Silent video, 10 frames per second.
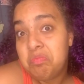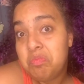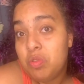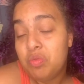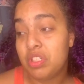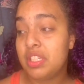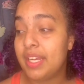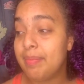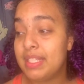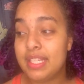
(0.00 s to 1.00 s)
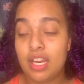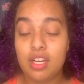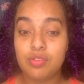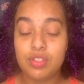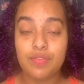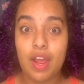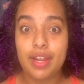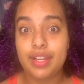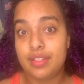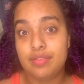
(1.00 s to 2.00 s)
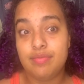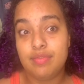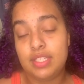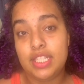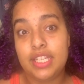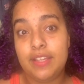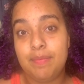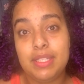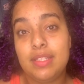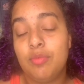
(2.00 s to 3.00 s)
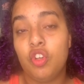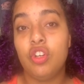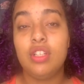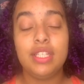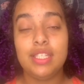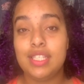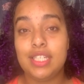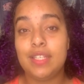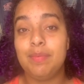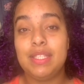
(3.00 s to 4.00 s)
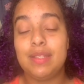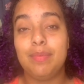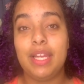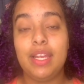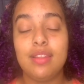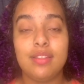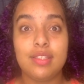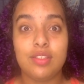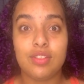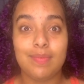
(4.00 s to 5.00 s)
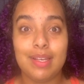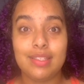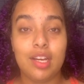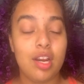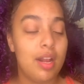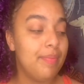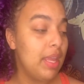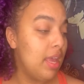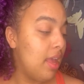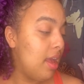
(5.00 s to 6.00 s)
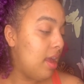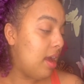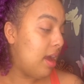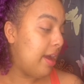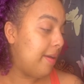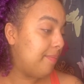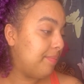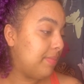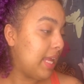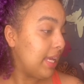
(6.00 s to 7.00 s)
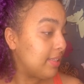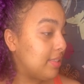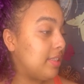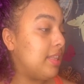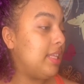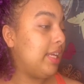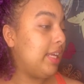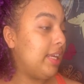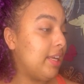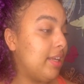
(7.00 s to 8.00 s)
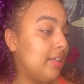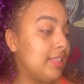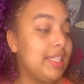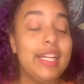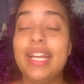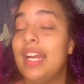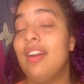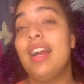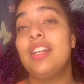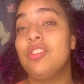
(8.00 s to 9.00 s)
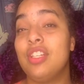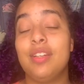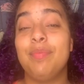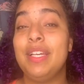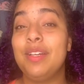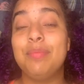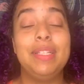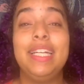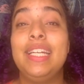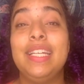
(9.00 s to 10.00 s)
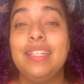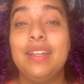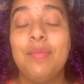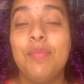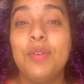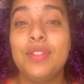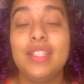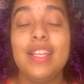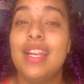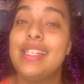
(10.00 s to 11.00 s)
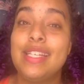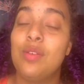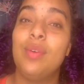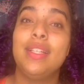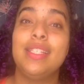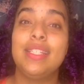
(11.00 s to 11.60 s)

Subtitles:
worked like mascara, it was fine. It did give me some curl and it did give me some length. It's just mascara. Next, the skincare. Actually, me complaining mostly that I didn't want the